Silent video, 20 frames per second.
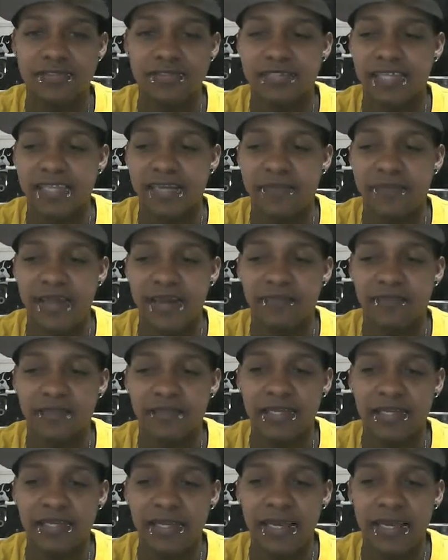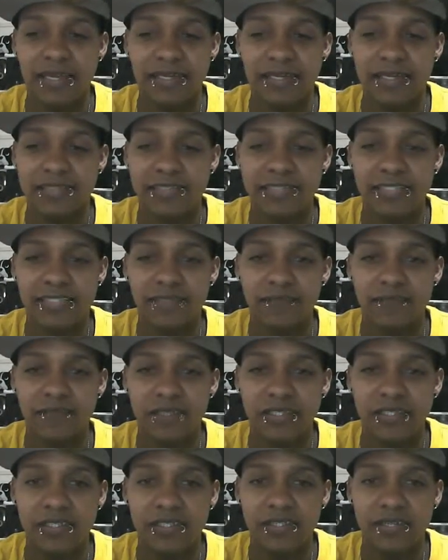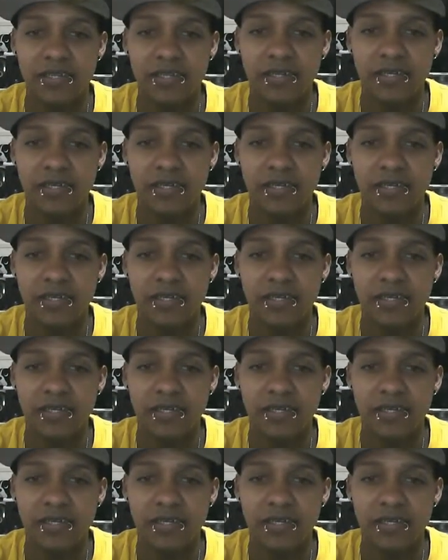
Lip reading: stay back from that line like 10 feet,